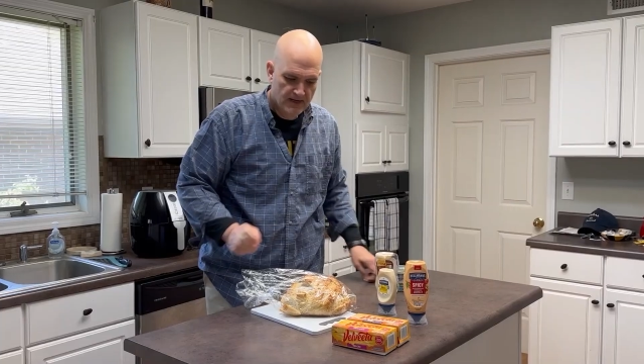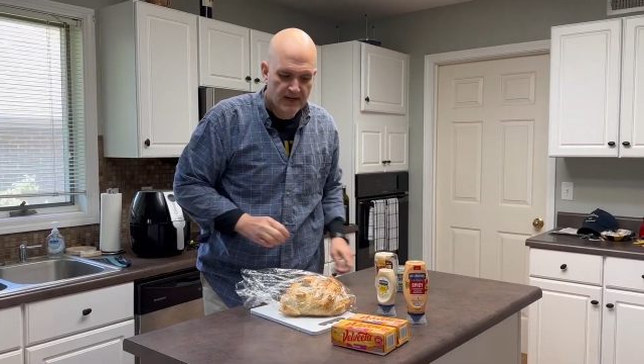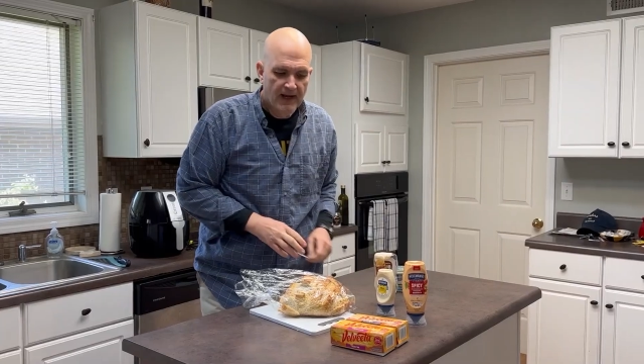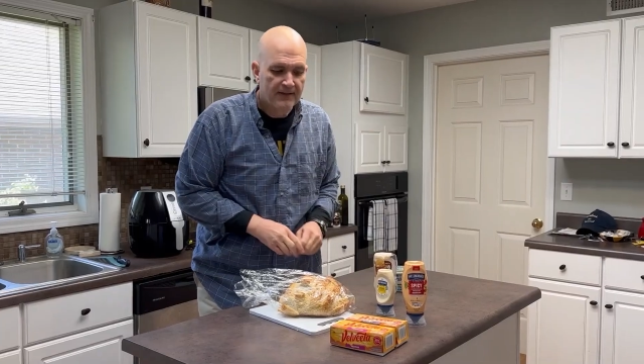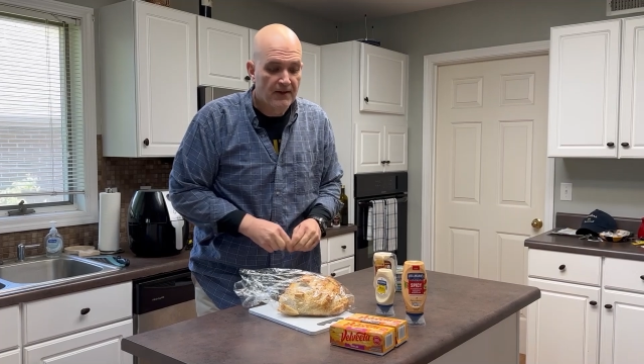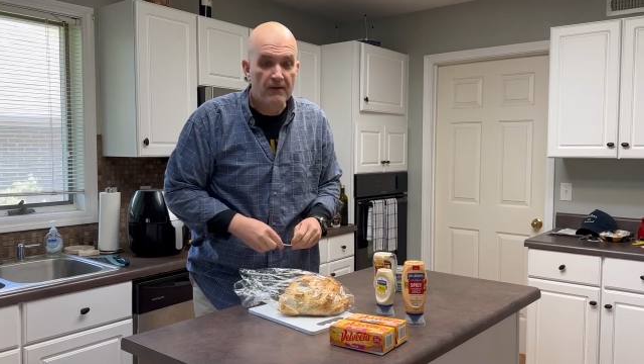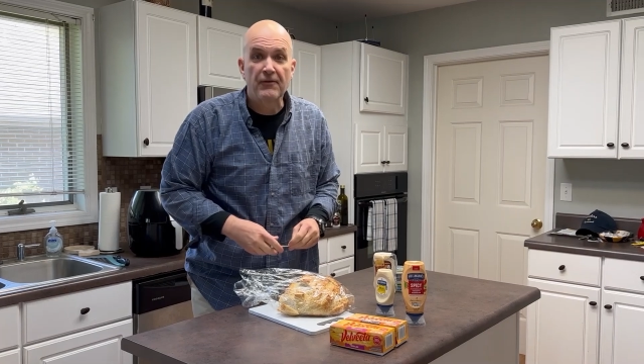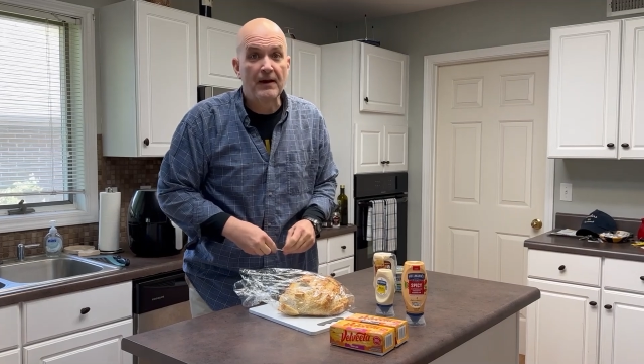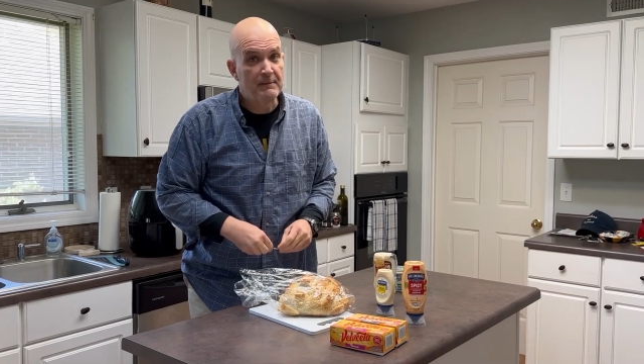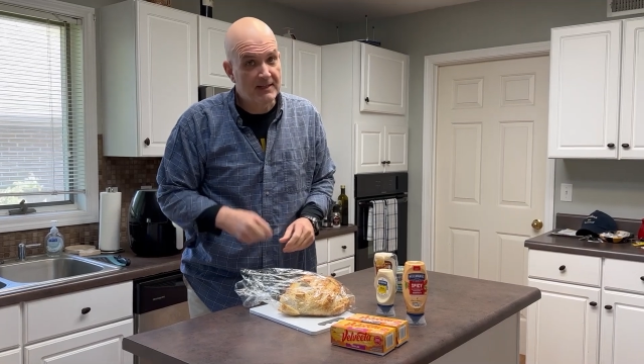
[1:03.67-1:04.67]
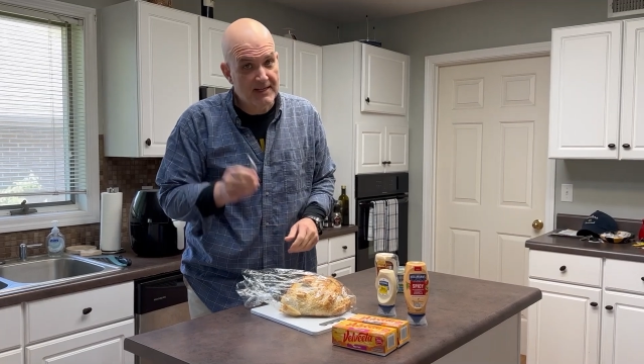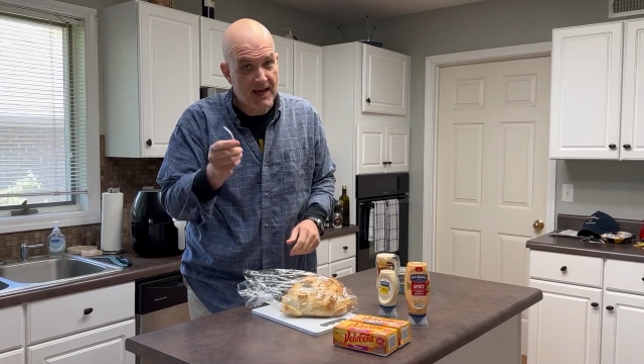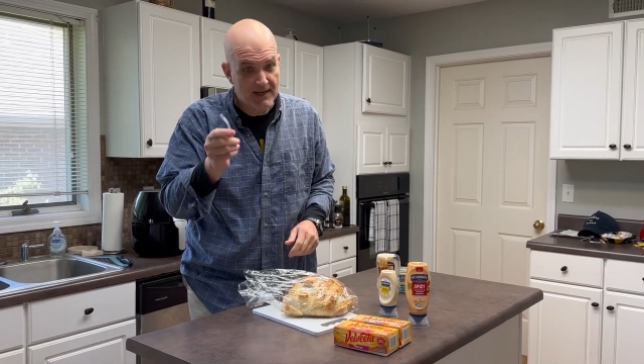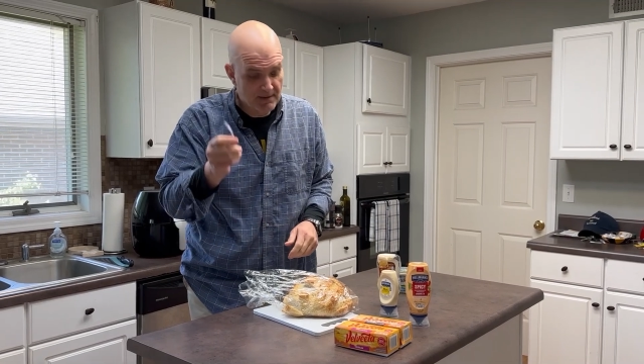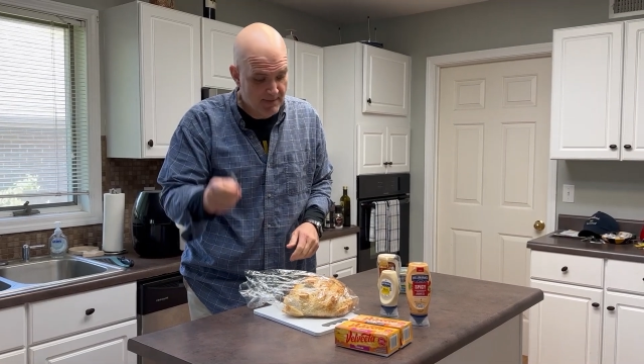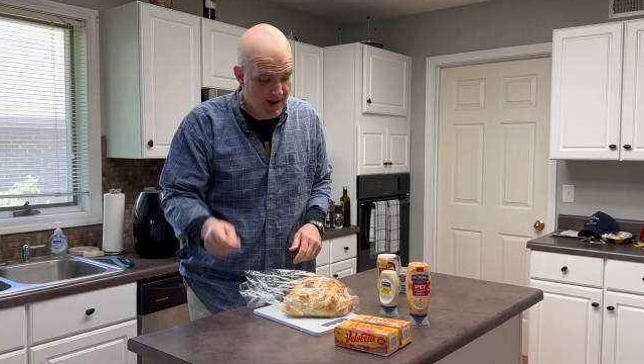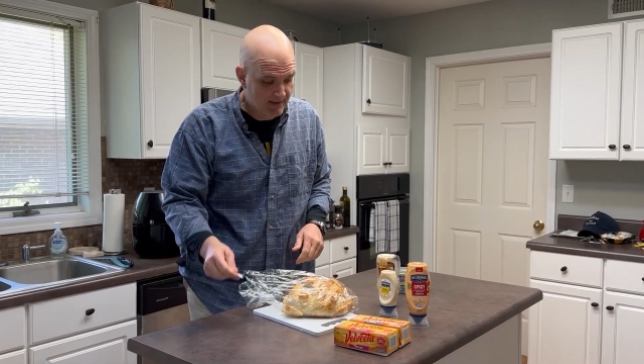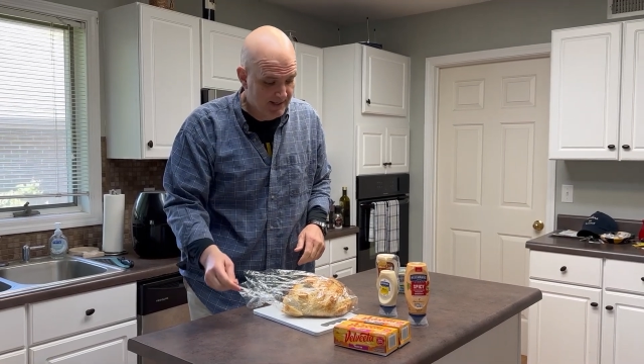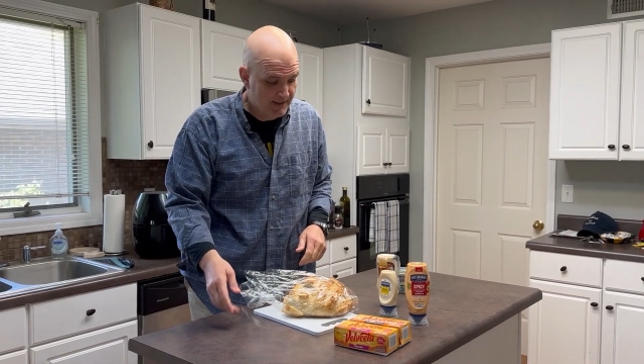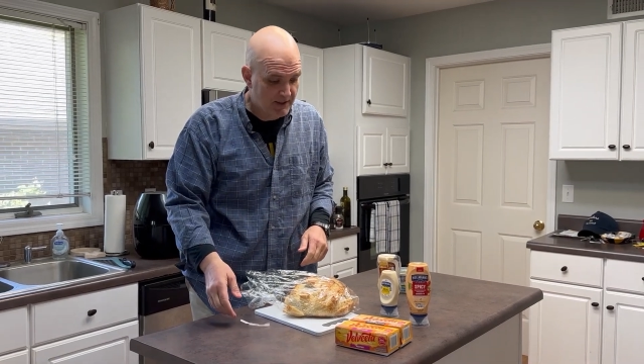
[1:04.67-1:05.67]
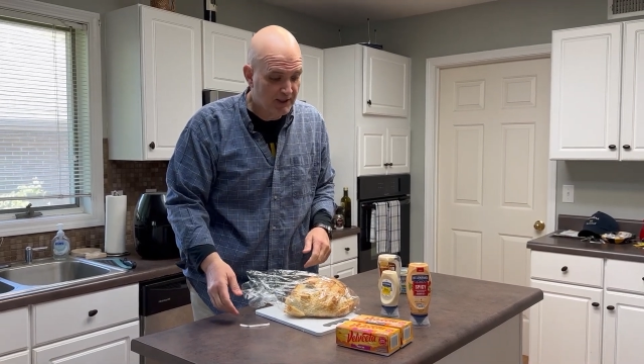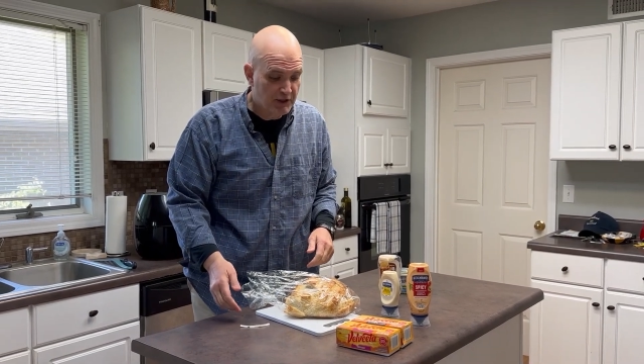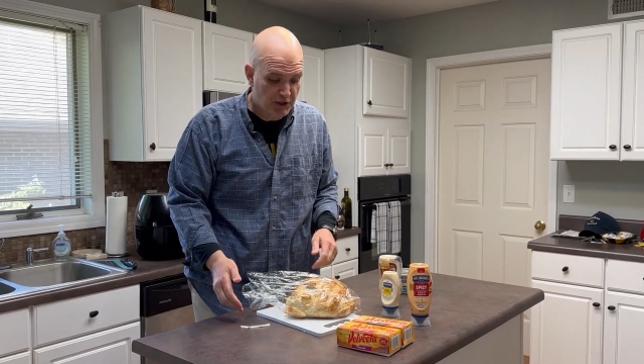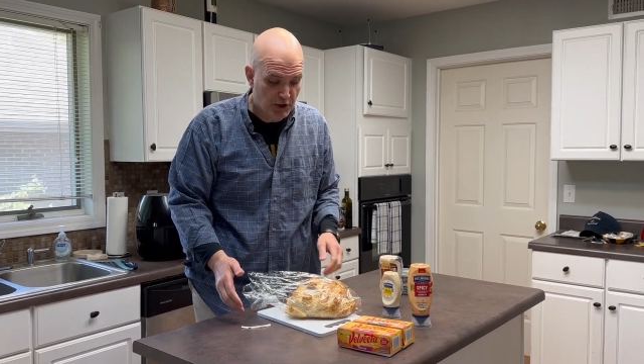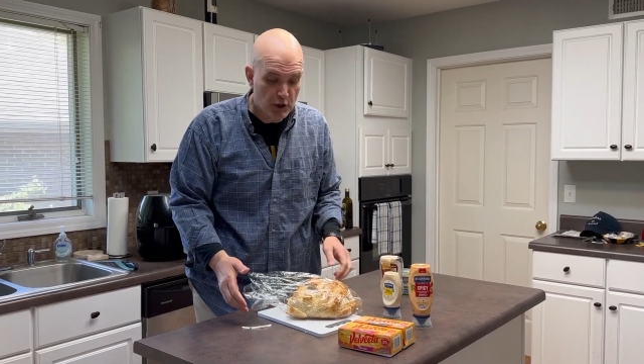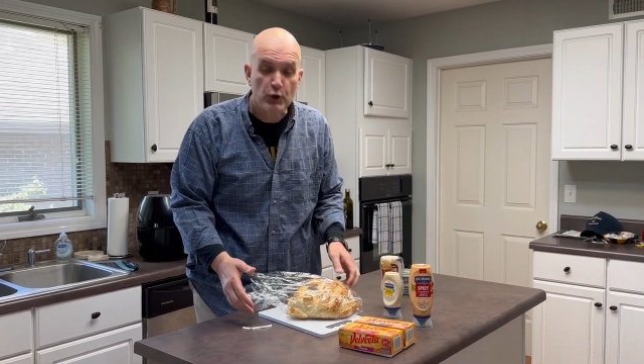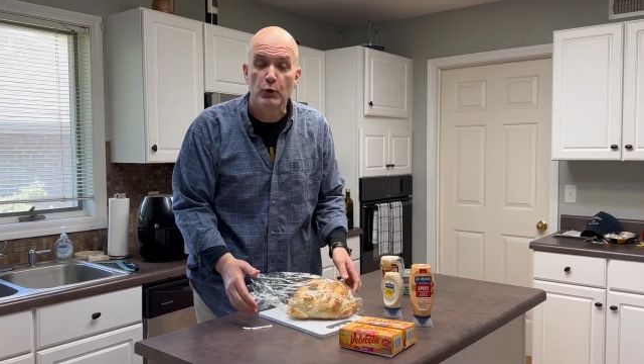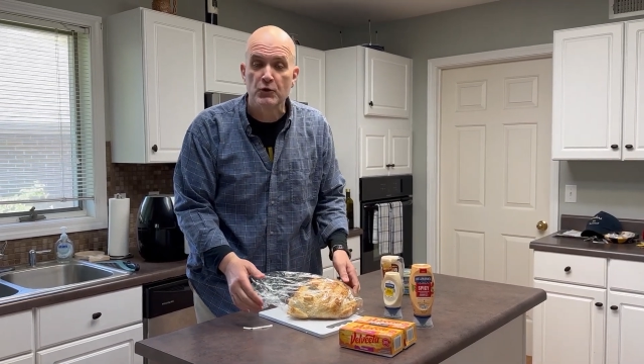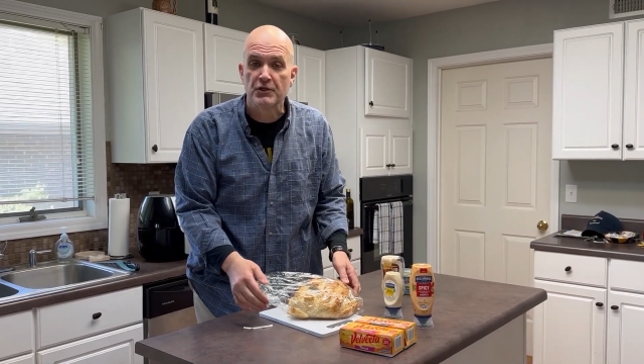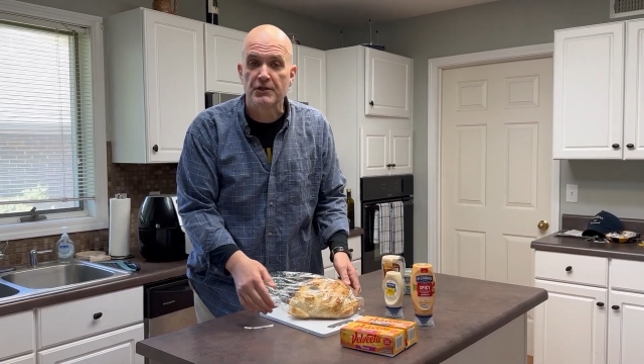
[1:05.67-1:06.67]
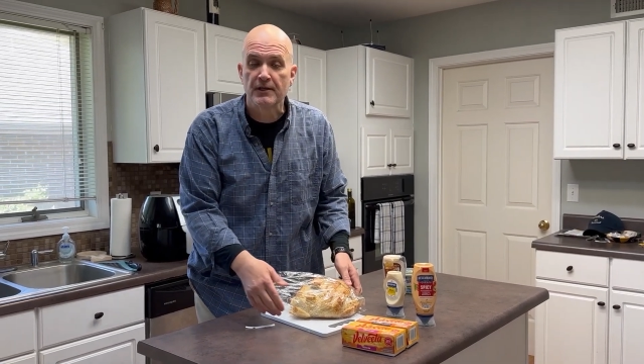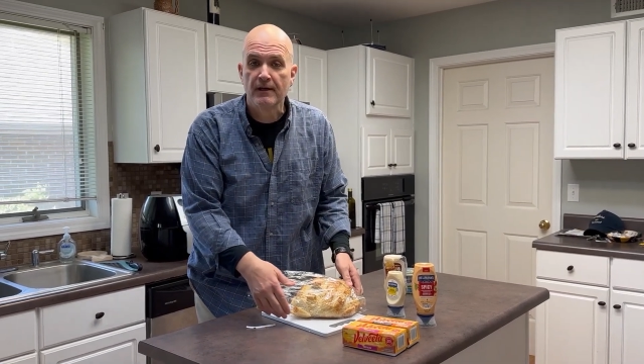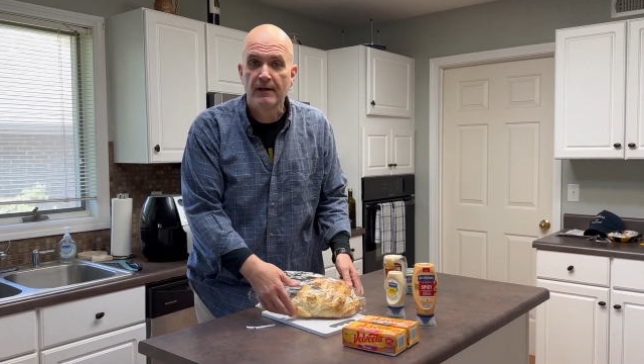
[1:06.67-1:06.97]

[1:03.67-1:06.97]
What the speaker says: And the other thing I'm excited about, it's an excuse